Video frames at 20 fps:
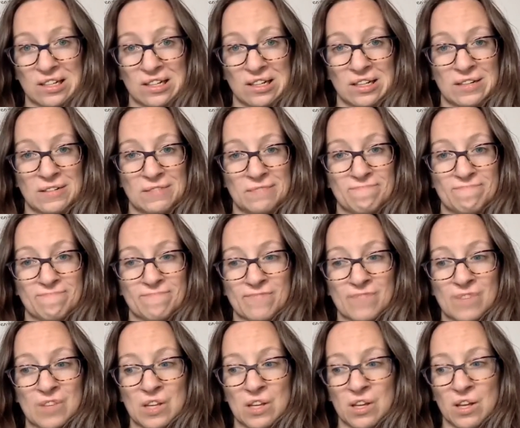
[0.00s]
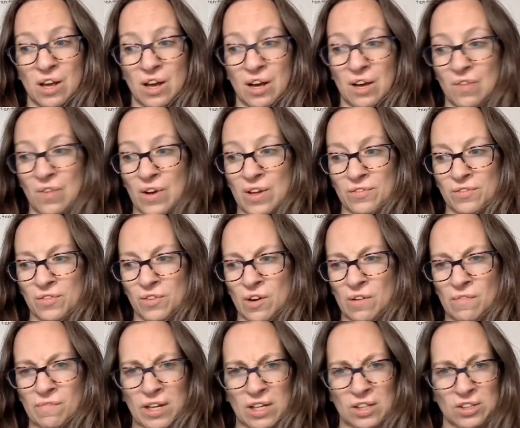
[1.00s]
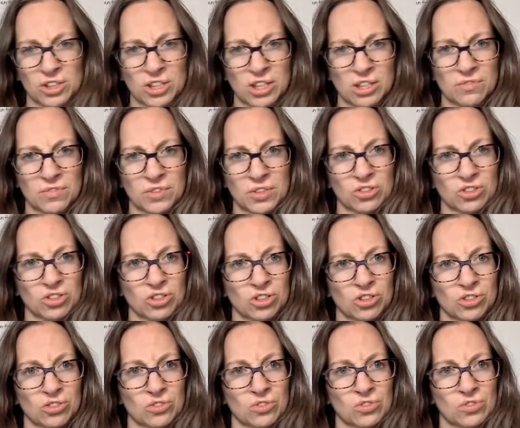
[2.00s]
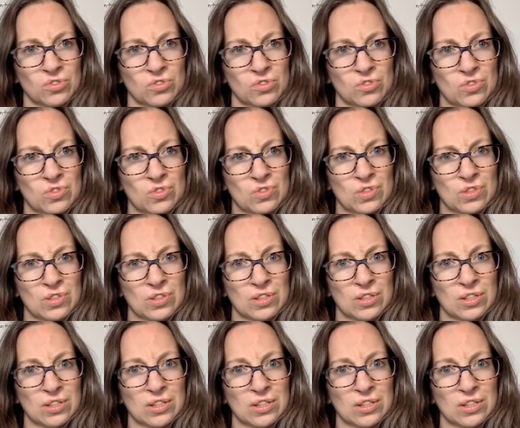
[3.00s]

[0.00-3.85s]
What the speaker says: I went from MailChimp to